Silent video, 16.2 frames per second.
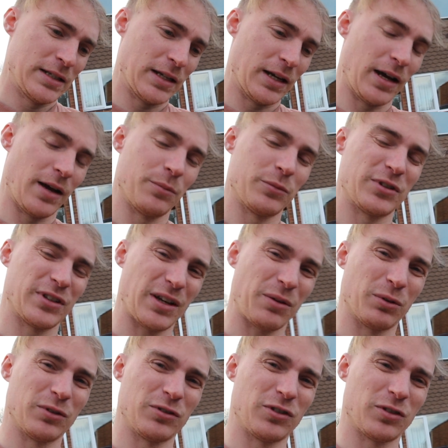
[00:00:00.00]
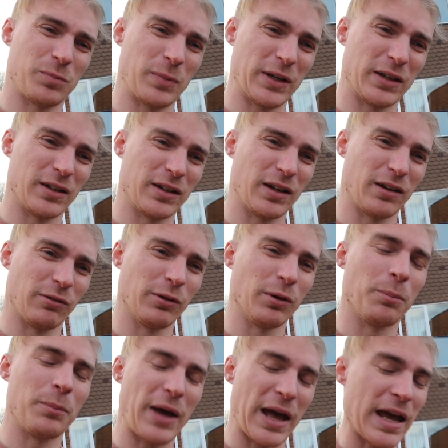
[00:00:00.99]
So that would have just been a
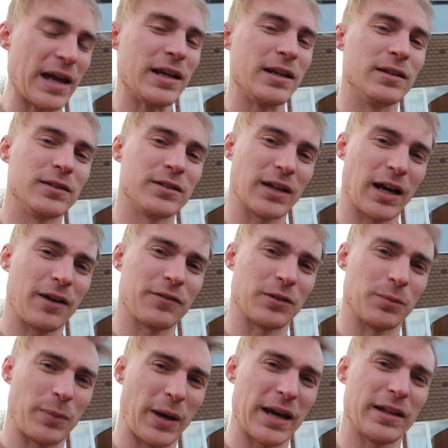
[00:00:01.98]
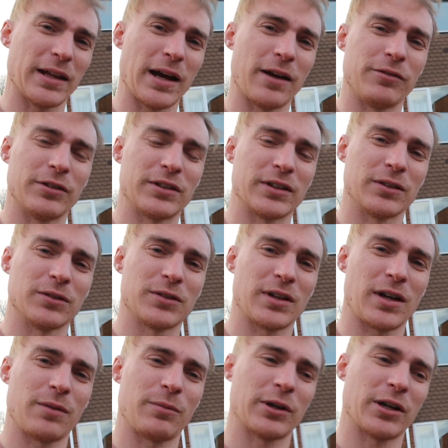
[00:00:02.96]
real pain to have to pay that every single
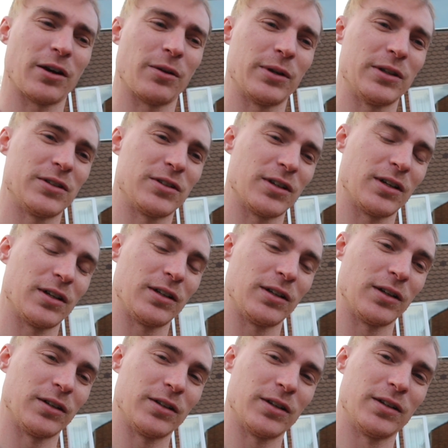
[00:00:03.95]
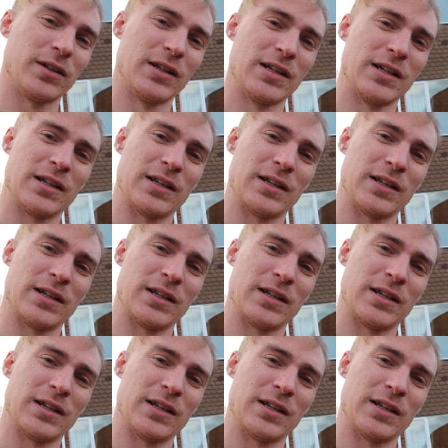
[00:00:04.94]
time I go into London.